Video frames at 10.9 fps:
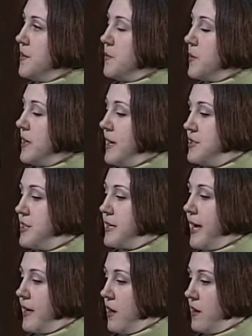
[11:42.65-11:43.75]
We
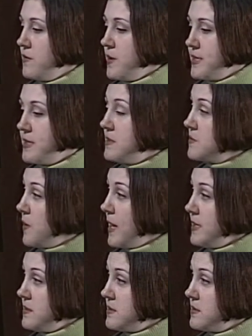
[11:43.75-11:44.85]
educate on residents'
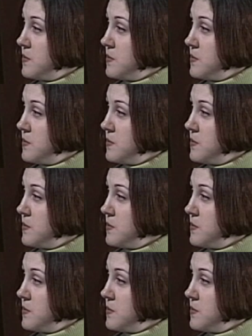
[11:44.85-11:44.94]
rights.